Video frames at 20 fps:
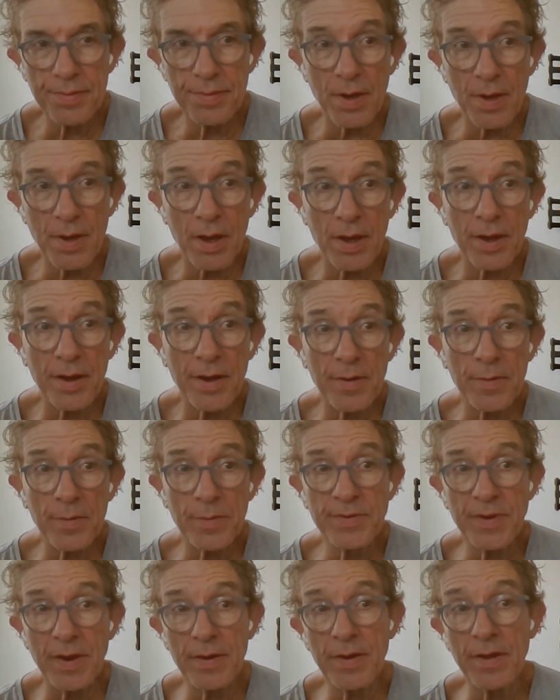I
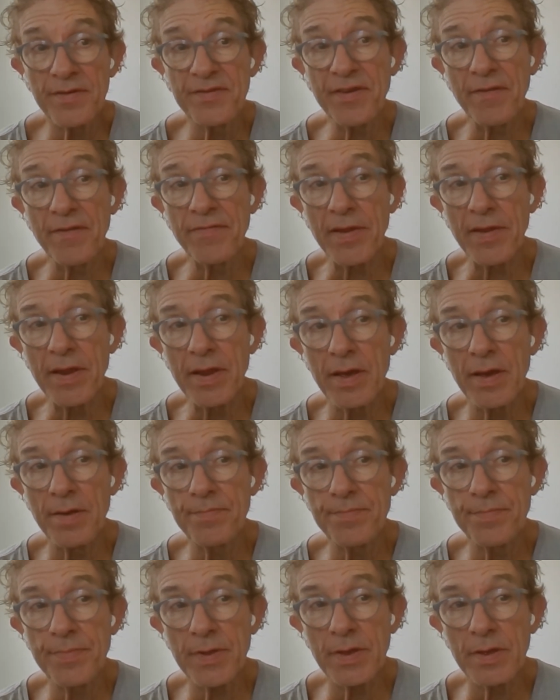was definitely
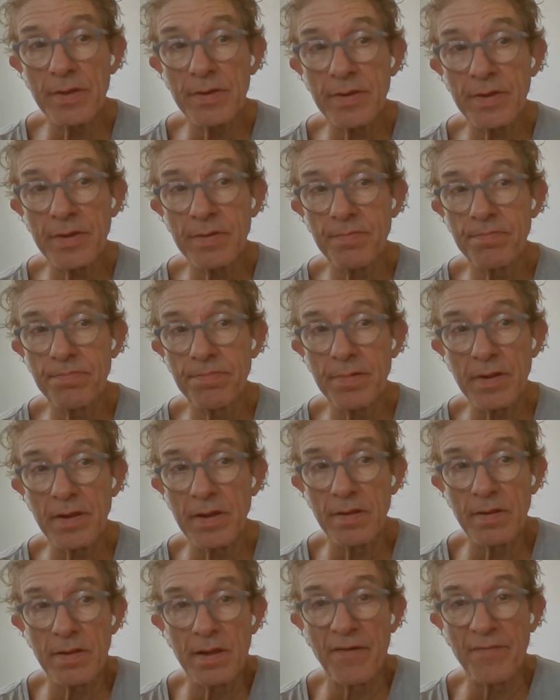
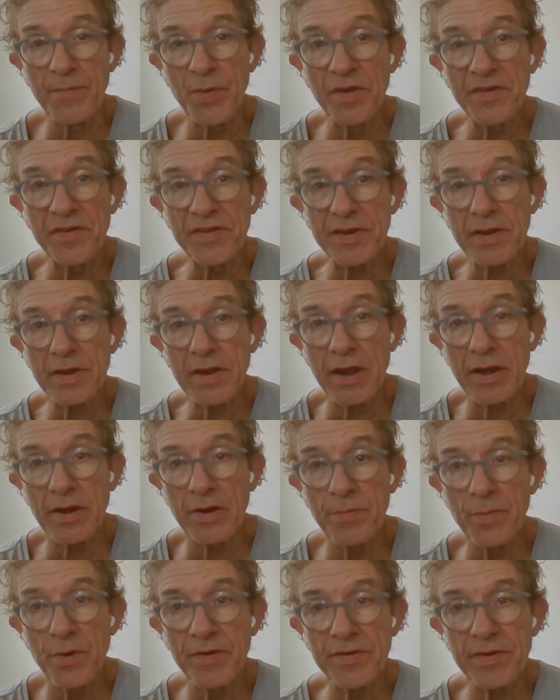loved music, keen
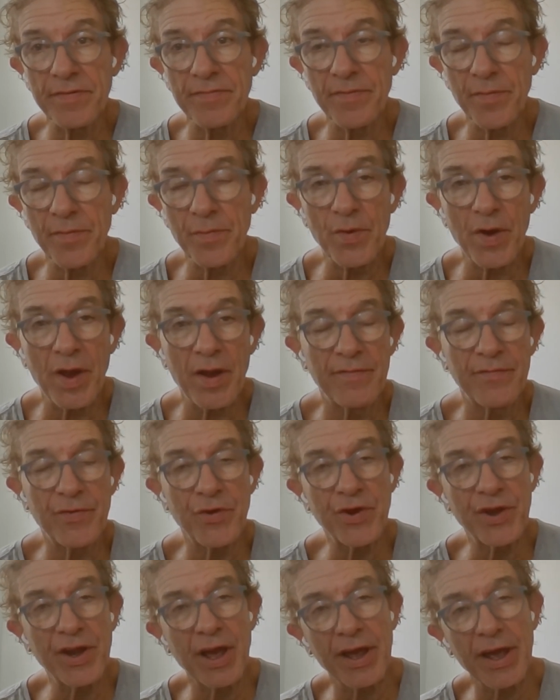on music from a
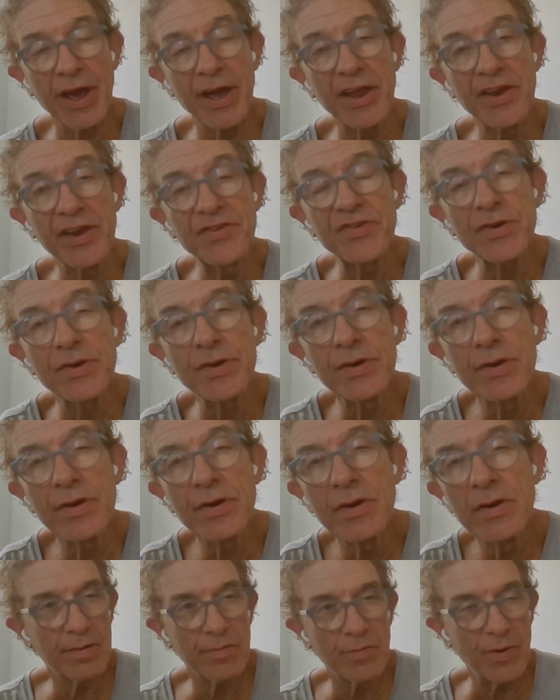very young age.
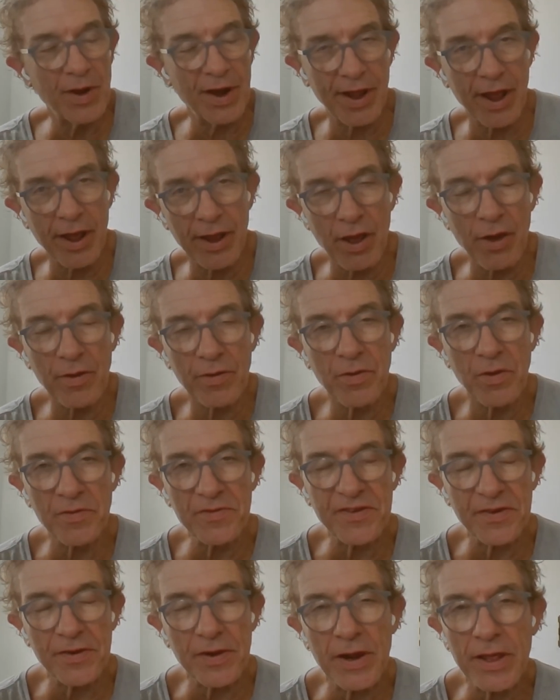Radio going
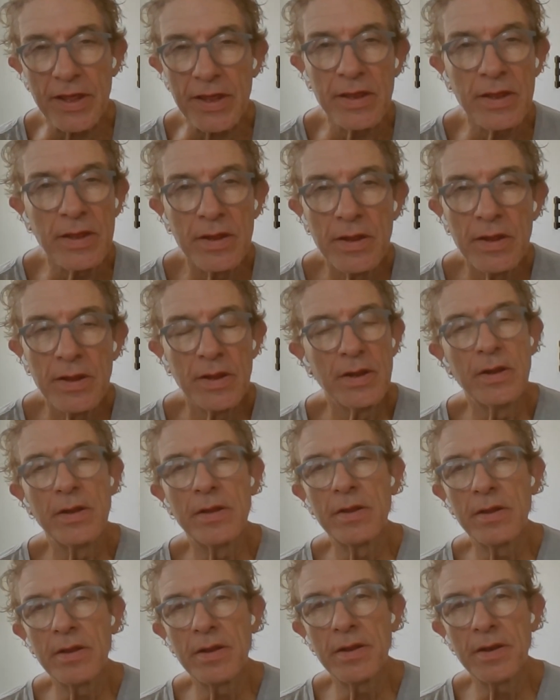constantly,
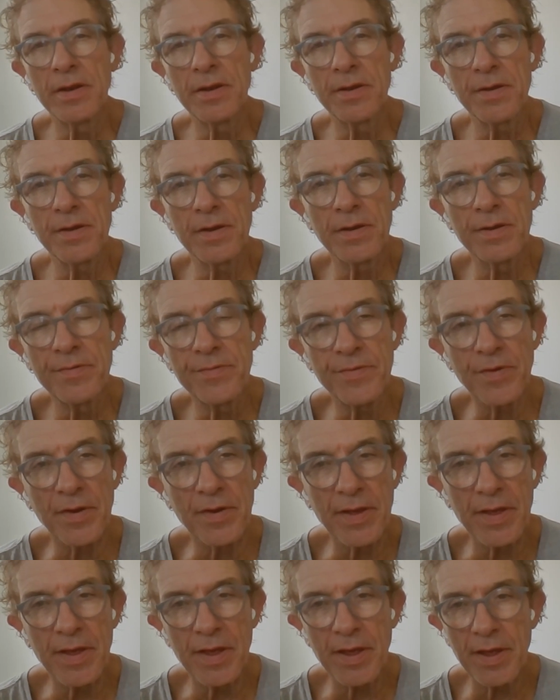
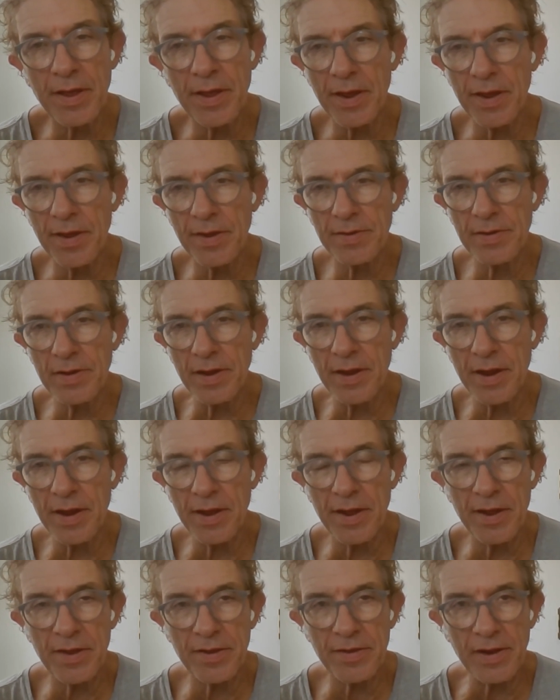trying to
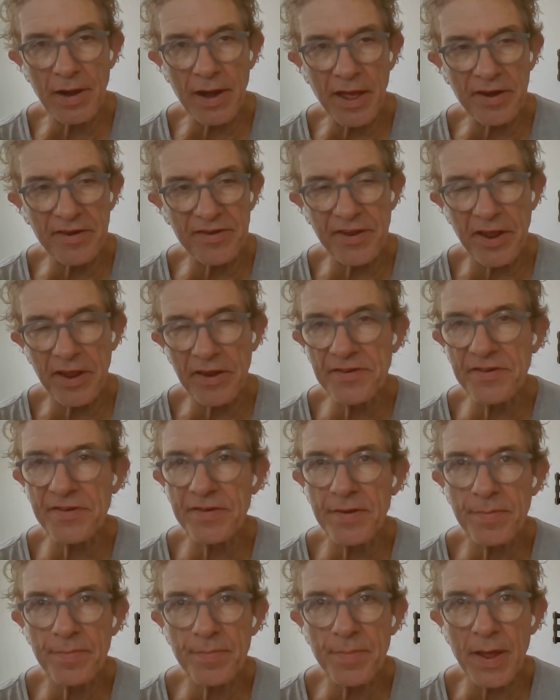hear the latest
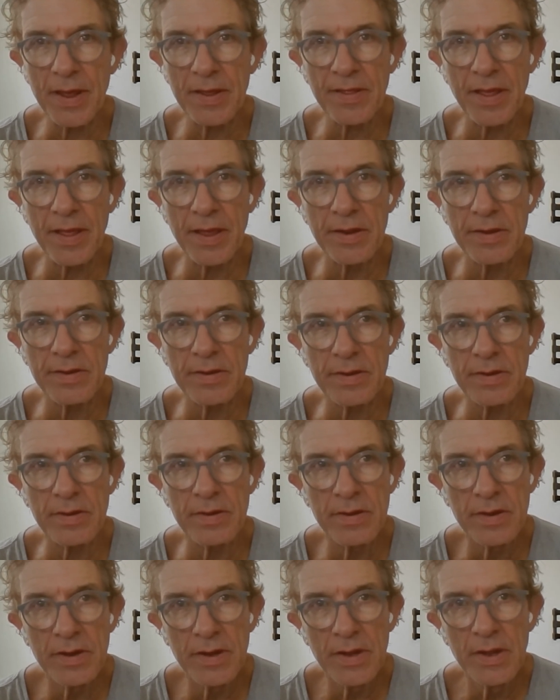hits. Back
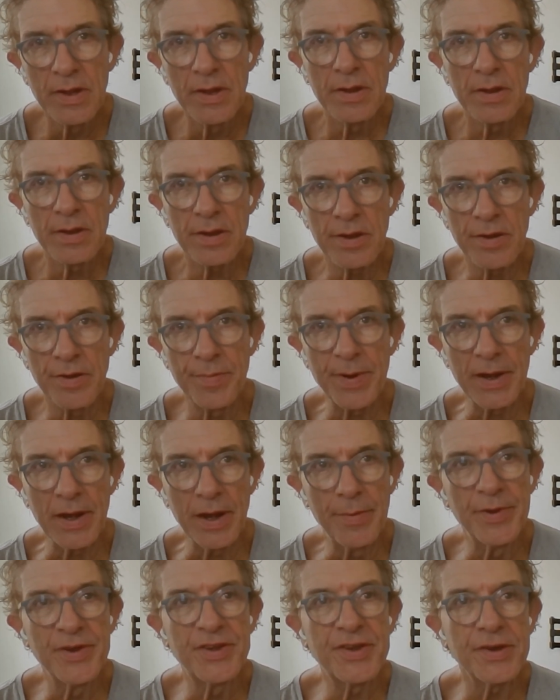then, you were a bit
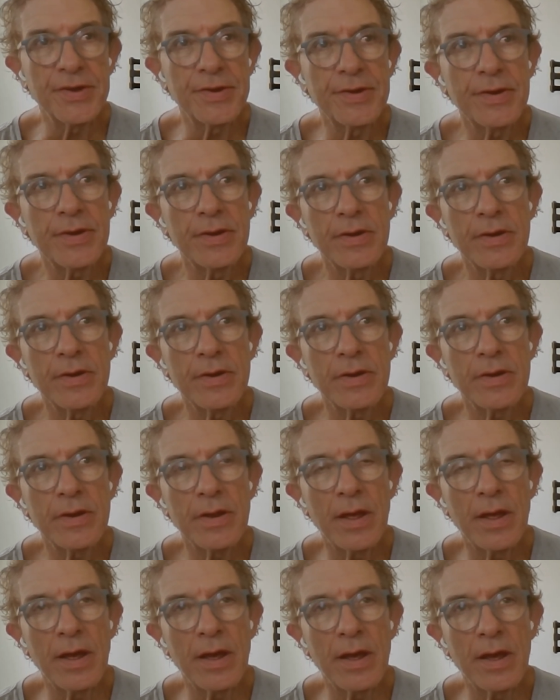limited
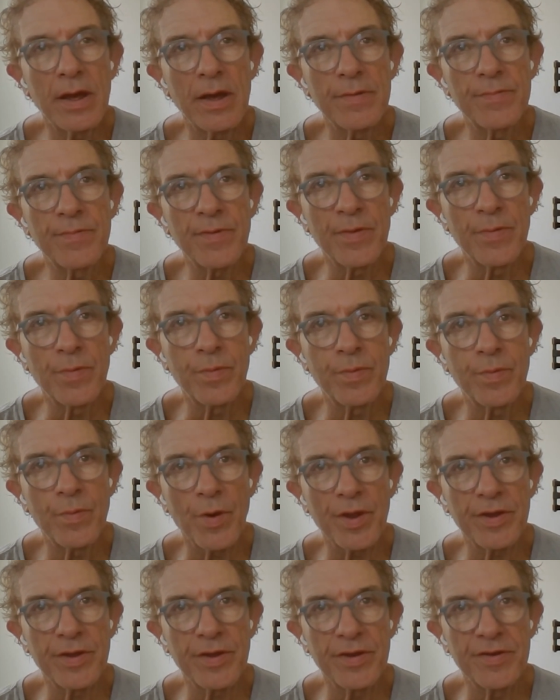with
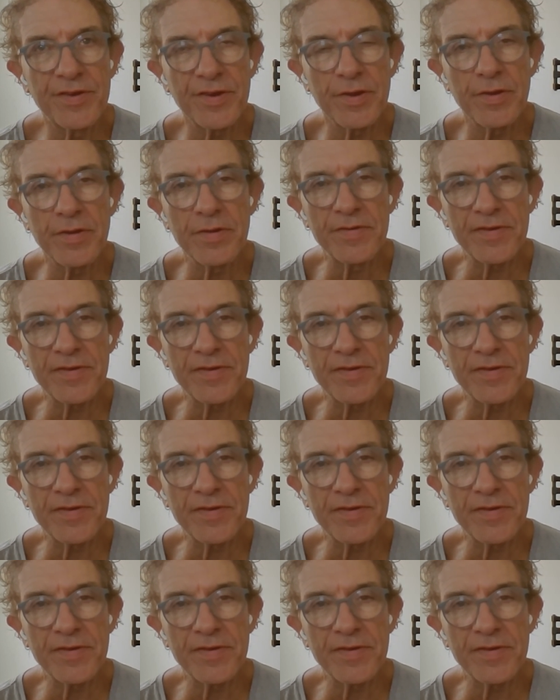what you could do.